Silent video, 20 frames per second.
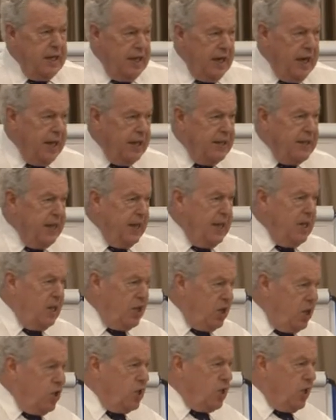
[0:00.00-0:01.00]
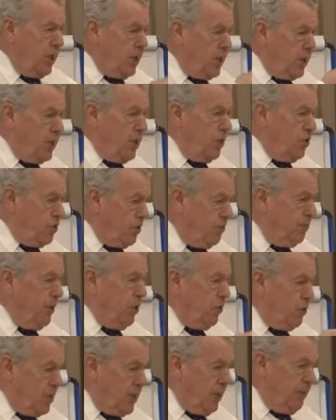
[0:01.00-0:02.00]
And then usually the dose
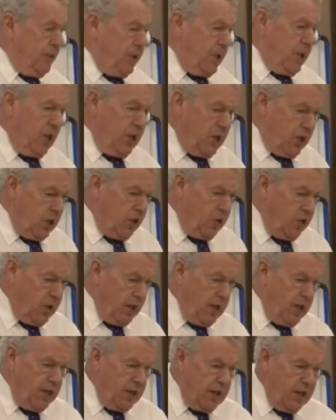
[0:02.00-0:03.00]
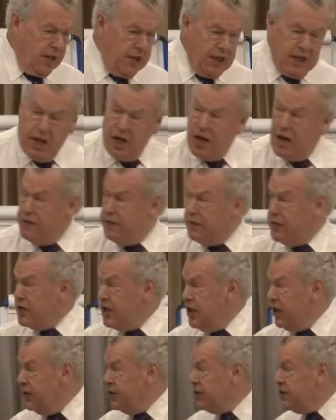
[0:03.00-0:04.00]
builds up, and you can then halve the
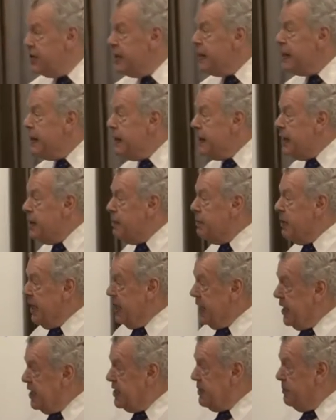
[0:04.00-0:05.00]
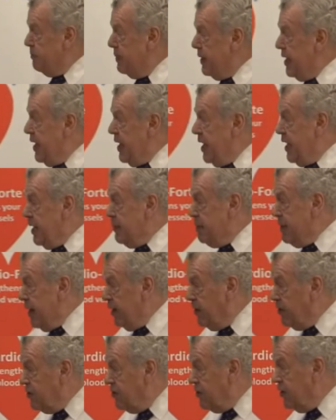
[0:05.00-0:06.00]
dose. But he needs a big
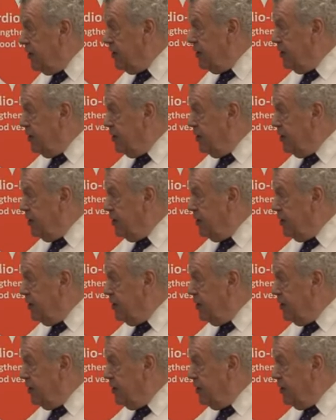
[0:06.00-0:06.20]
amount.